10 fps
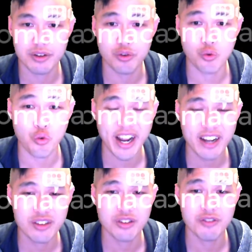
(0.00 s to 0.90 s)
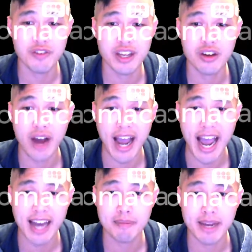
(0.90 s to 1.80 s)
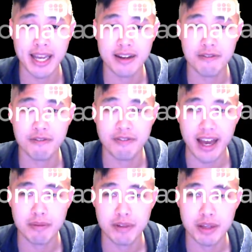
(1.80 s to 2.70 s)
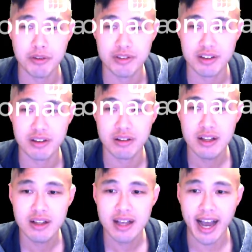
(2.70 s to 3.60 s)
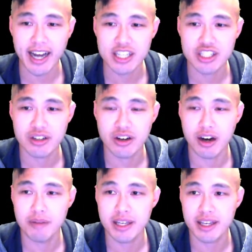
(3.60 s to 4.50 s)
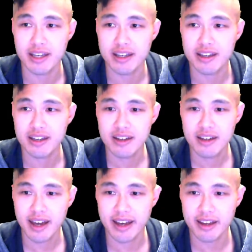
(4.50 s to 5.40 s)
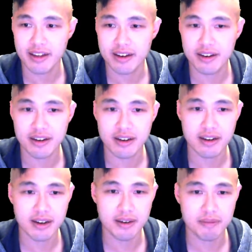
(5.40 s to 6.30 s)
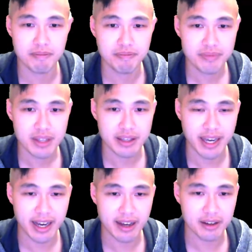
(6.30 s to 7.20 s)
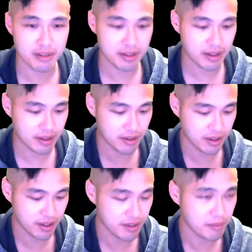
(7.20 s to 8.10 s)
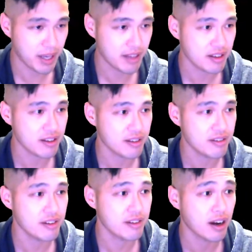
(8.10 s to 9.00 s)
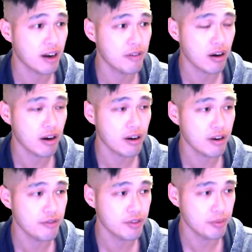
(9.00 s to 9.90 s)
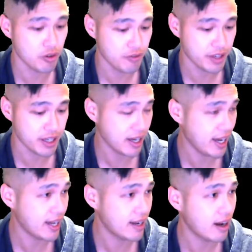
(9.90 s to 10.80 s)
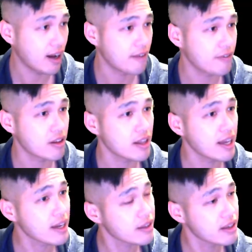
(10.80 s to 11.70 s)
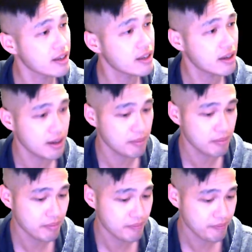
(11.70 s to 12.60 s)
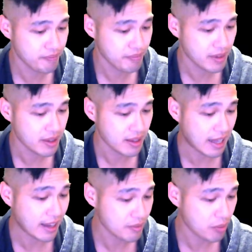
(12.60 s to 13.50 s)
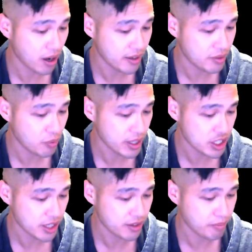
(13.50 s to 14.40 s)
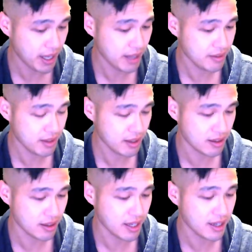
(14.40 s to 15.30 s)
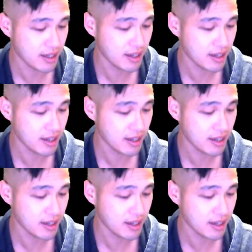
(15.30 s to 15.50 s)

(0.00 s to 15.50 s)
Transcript: direct-to-video animated family musical action comedy. And yeah, you can basically see the cover art of the movie. And I've collected the last prize, which is basically